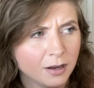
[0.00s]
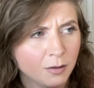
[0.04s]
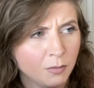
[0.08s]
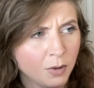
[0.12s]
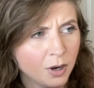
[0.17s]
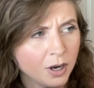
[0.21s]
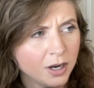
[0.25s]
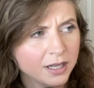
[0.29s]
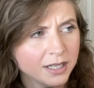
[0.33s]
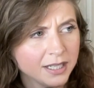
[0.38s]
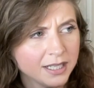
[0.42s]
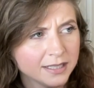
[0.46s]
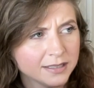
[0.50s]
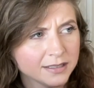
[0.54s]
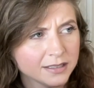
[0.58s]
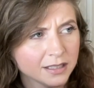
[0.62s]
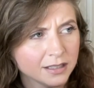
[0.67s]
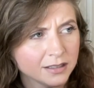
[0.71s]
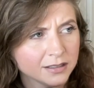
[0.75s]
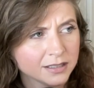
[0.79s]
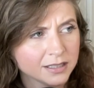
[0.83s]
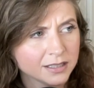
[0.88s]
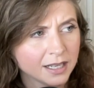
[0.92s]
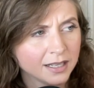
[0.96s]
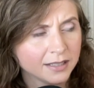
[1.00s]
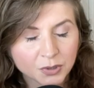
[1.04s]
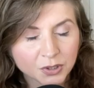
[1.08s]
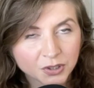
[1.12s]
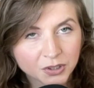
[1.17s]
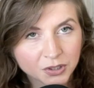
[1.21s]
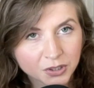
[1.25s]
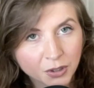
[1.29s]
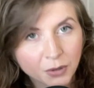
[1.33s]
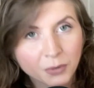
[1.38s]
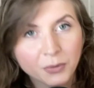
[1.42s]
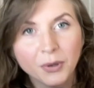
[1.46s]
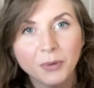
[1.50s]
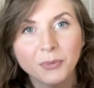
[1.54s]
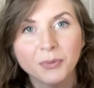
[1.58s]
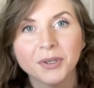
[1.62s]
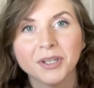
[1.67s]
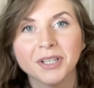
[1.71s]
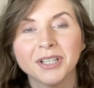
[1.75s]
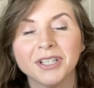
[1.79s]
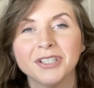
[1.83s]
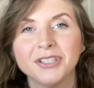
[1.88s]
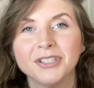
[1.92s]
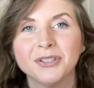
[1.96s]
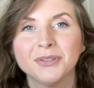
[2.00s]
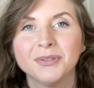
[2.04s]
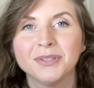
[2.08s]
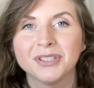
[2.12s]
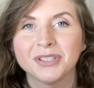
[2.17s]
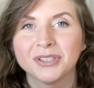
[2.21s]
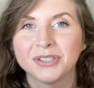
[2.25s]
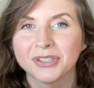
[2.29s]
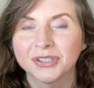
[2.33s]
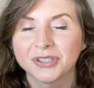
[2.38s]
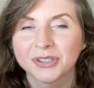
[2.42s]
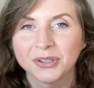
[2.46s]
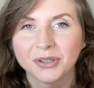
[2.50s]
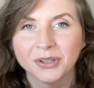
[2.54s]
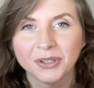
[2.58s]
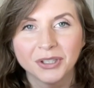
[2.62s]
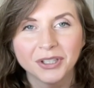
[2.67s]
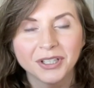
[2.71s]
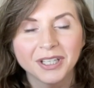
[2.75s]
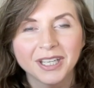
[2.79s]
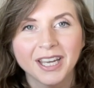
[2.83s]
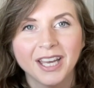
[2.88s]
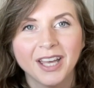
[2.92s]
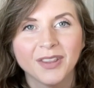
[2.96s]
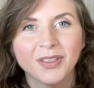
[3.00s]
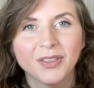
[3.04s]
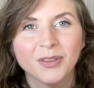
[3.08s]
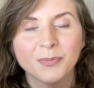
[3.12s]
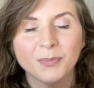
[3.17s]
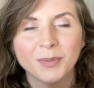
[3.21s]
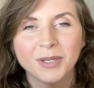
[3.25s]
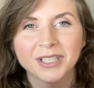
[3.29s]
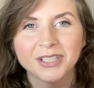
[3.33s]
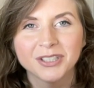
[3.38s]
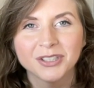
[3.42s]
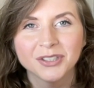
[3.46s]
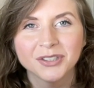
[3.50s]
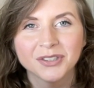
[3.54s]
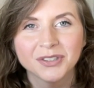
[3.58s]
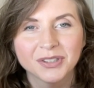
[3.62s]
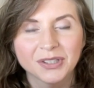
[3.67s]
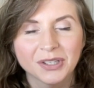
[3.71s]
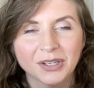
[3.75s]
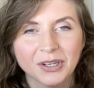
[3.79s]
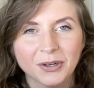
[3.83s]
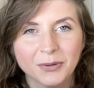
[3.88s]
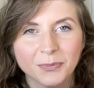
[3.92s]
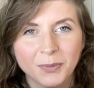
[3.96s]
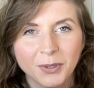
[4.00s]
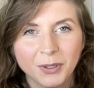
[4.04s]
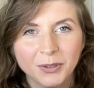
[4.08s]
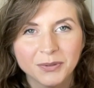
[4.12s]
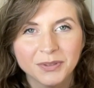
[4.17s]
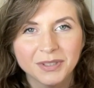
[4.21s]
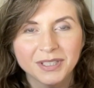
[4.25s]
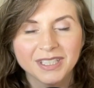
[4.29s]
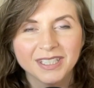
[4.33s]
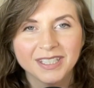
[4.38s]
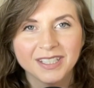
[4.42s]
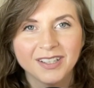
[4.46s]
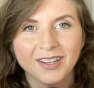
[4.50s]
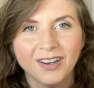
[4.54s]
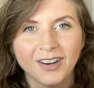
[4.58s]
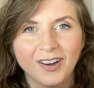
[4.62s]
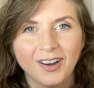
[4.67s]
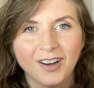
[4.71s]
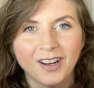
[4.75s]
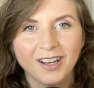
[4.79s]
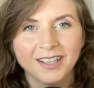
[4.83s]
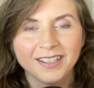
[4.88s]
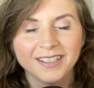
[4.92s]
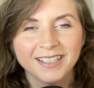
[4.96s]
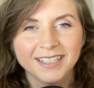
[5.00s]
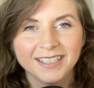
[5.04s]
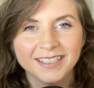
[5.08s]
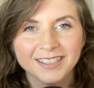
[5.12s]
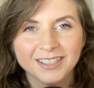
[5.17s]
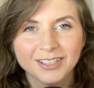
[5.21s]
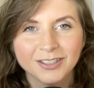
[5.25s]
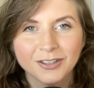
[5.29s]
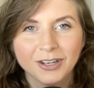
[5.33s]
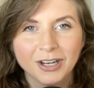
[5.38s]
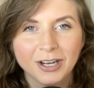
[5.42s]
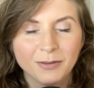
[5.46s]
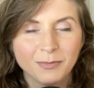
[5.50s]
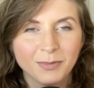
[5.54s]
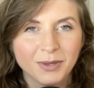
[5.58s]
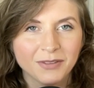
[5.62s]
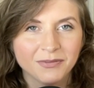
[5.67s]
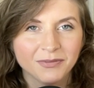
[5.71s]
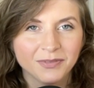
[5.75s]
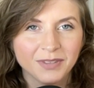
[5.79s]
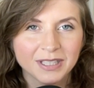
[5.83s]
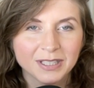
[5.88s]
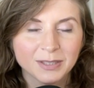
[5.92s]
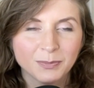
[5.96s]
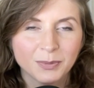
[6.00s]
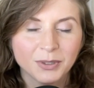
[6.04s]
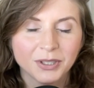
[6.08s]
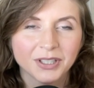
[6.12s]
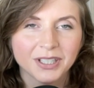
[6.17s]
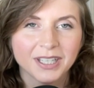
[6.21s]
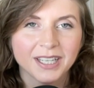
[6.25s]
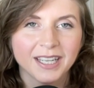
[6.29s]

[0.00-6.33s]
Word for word: I'm already getting tongue-tied. So what we're going to do is just look at the pictures that are posted on Instagram and Facebook,